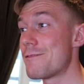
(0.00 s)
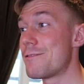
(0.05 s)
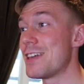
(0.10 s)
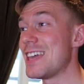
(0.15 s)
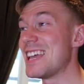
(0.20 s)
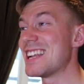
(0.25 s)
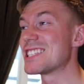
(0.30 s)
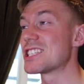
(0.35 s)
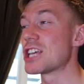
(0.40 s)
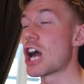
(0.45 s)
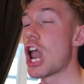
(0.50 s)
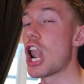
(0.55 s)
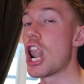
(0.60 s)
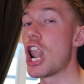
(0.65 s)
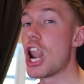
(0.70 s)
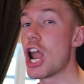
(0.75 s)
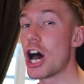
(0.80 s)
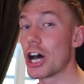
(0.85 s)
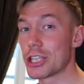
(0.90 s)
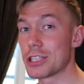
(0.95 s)
feels a
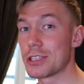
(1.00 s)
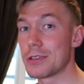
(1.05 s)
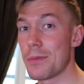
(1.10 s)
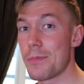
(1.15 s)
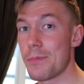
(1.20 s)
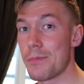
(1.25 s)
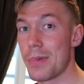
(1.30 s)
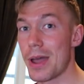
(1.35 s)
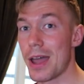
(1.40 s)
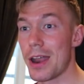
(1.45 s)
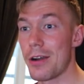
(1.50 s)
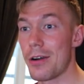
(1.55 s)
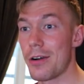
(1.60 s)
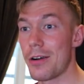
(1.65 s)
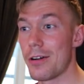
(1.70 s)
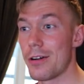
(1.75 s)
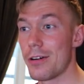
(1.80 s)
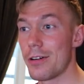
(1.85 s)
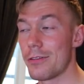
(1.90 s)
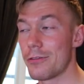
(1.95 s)
lot
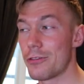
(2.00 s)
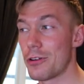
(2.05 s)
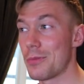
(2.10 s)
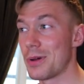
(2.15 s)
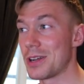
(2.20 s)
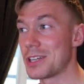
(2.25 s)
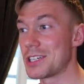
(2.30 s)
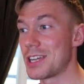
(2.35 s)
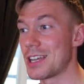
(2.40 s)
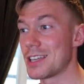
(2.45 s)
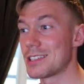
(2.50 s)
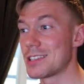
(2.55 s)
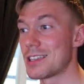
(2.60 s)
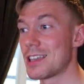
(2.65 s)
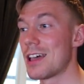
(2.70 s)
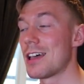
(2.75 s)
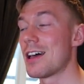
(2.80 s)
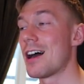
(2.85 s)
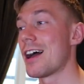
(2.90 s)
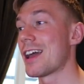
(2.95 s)
better for my chest.
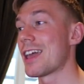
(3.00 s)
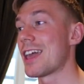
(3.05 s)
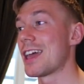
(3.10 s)
I